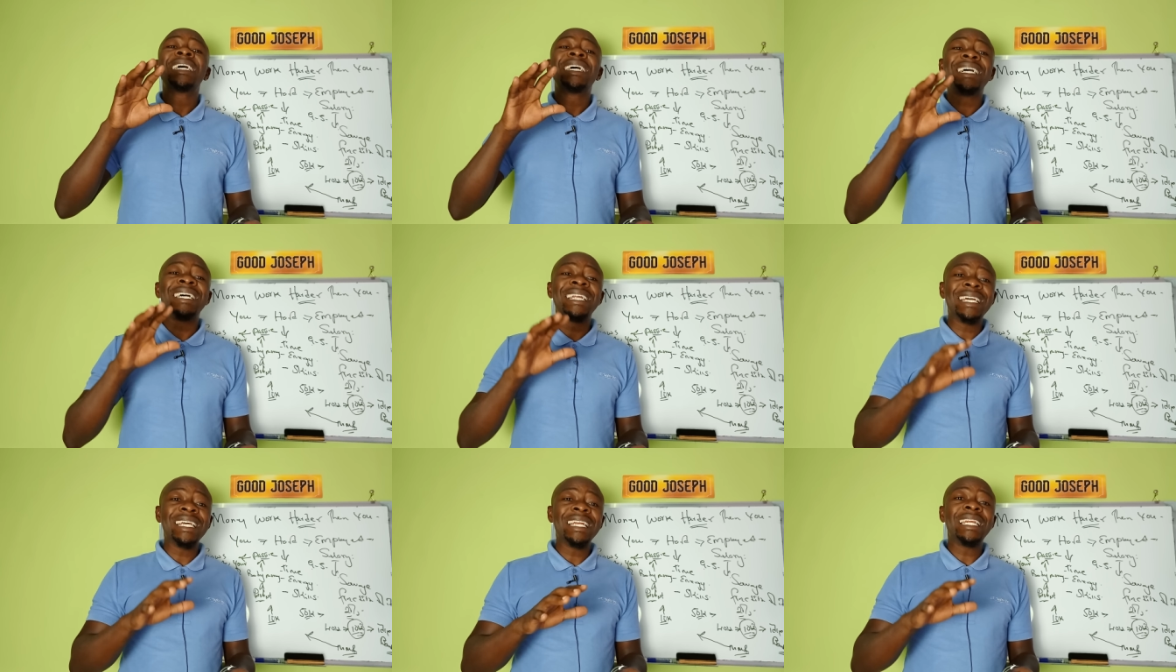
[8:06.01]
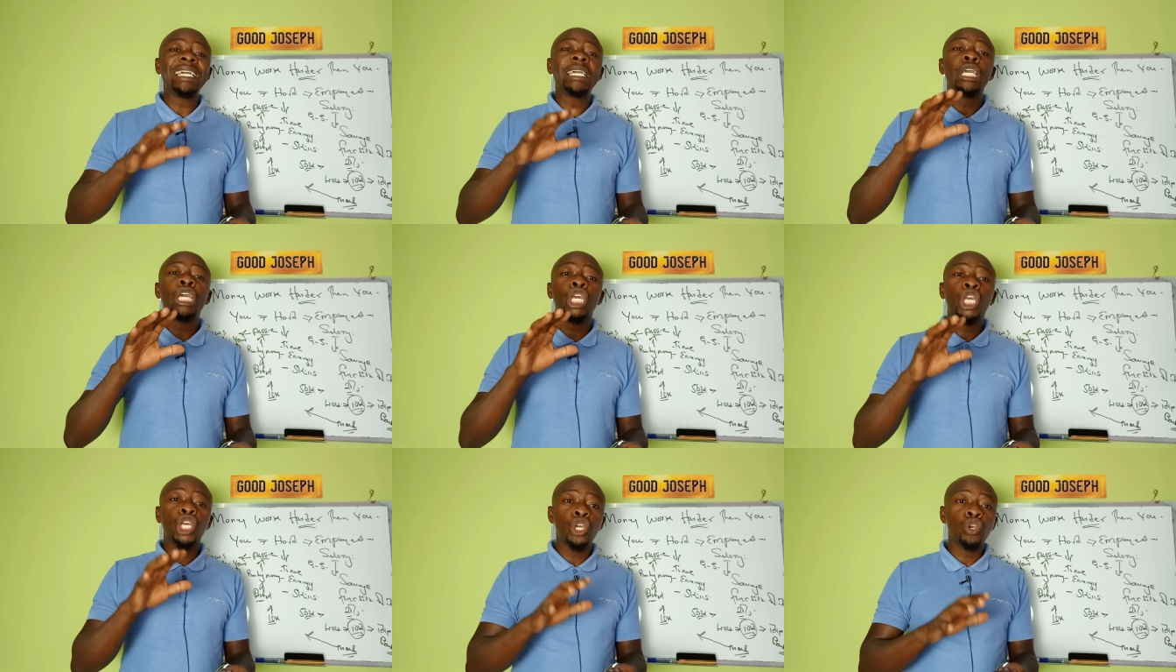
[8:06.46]
really
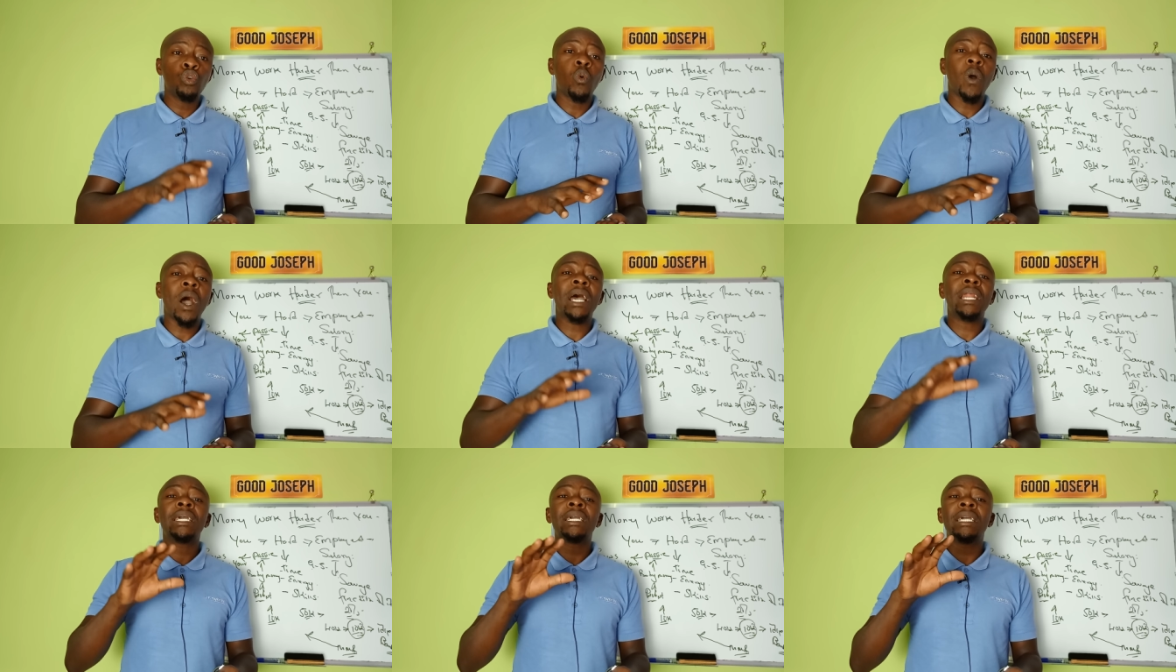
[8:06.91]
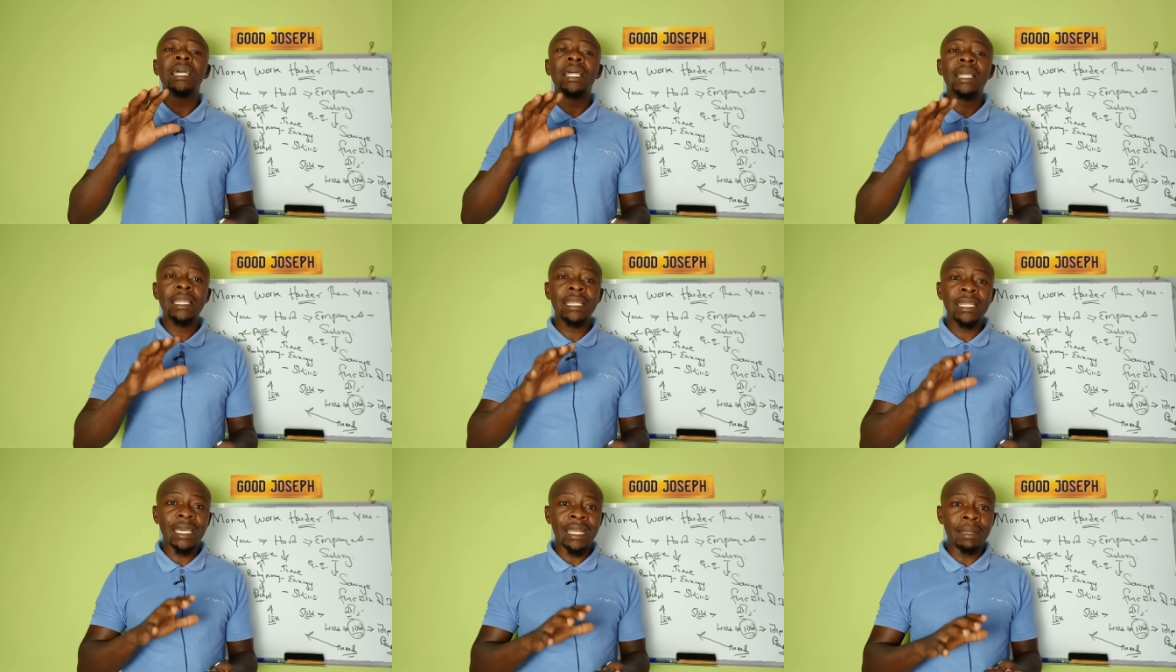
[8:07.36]
curing
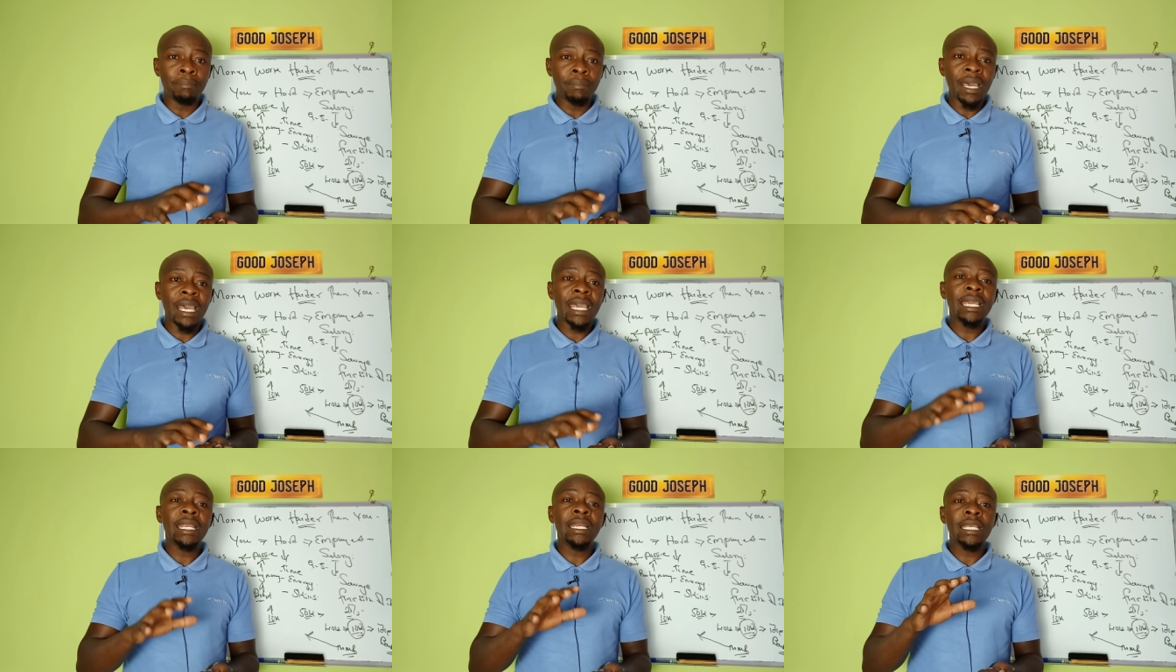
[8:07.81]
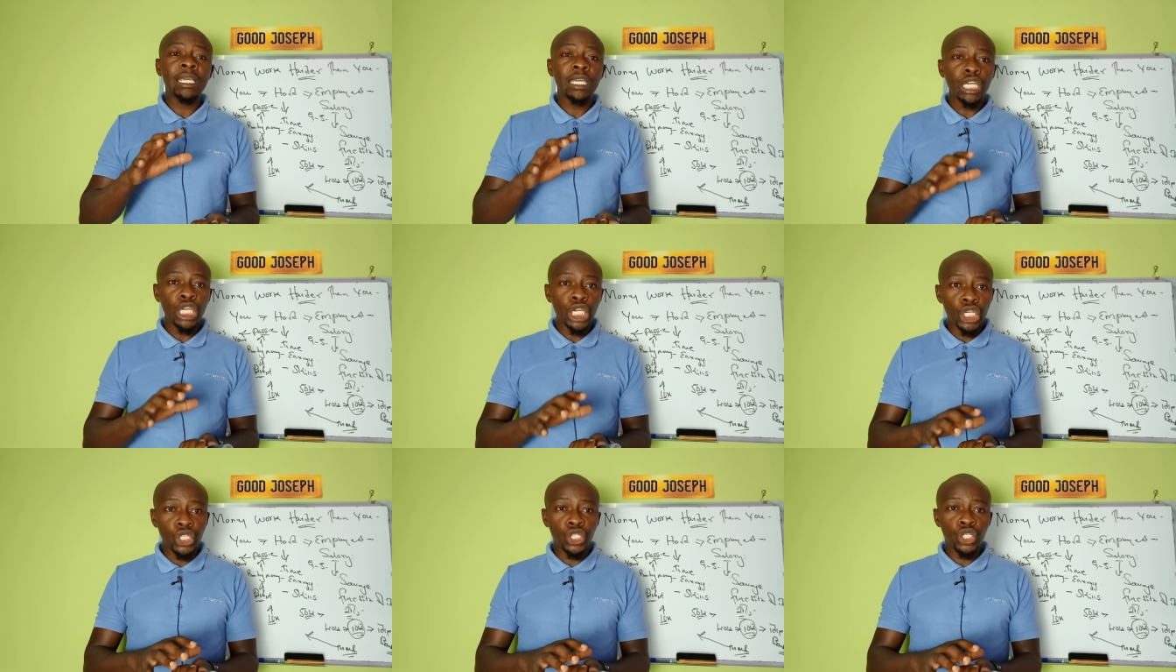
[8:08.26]
the main
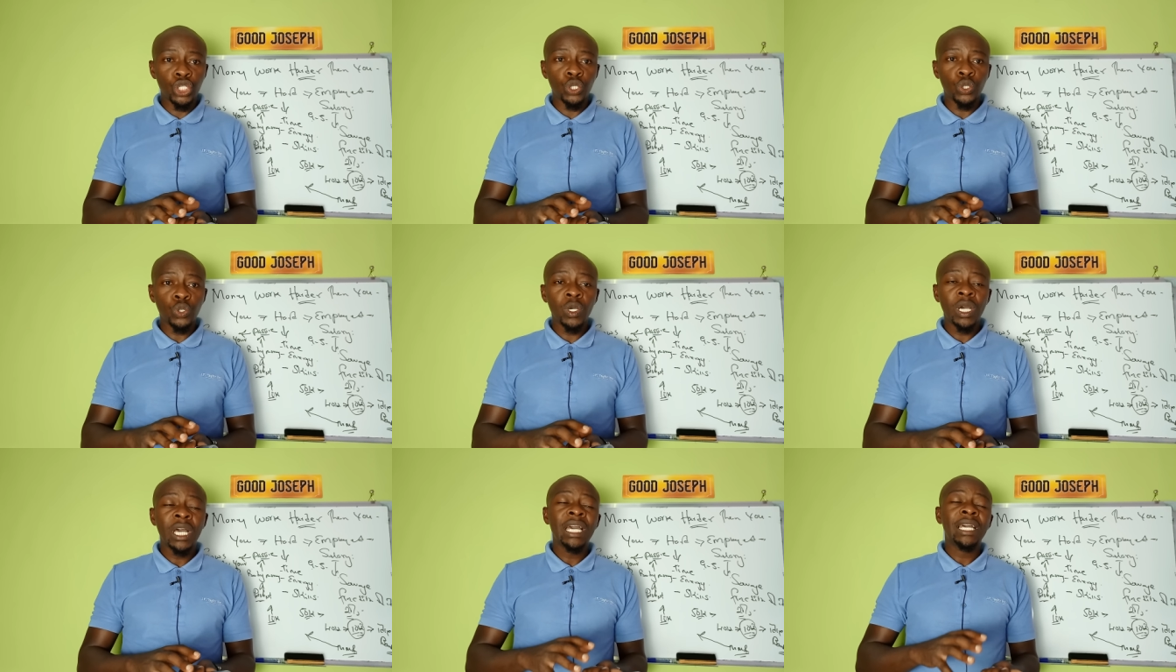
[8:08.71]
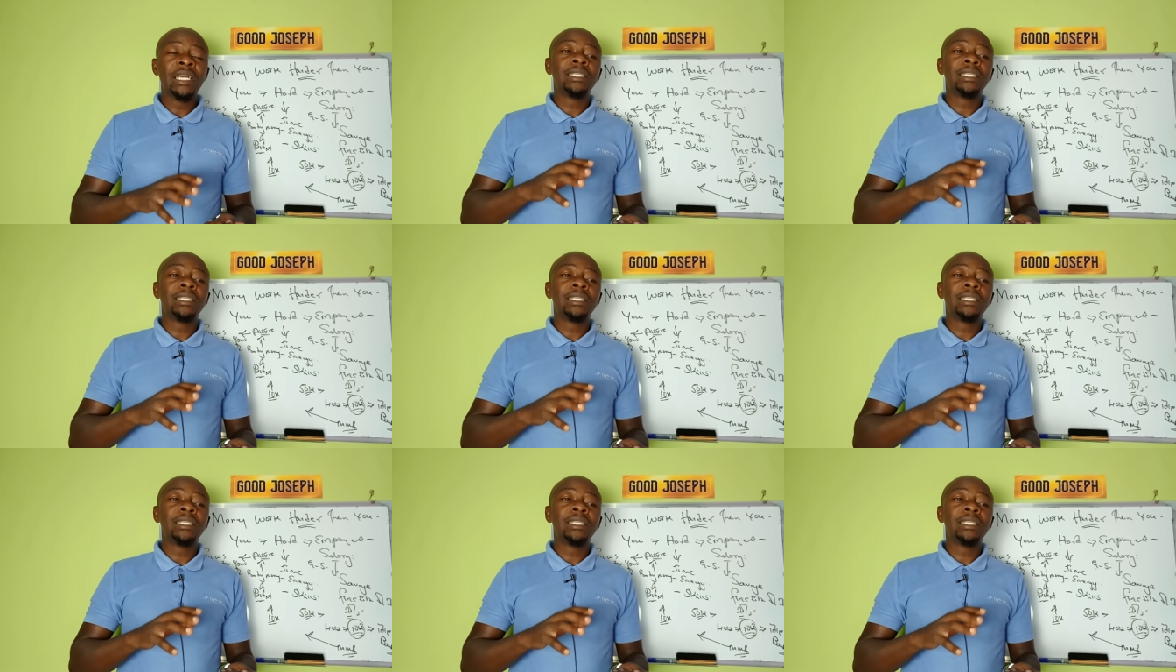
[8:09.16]
issue,